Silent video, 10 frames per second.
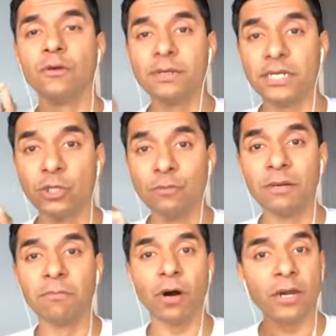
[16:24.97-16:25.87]
with the
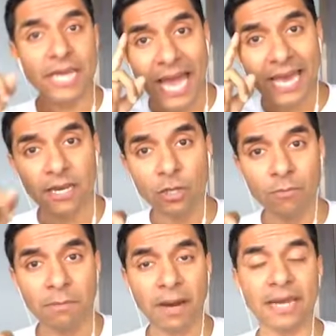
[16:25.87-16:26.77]
human body and the
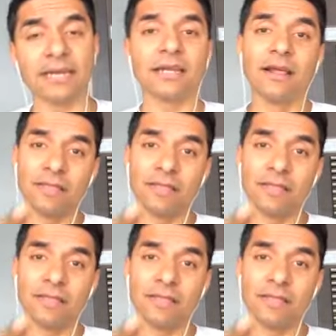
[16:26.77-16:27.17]
human mind.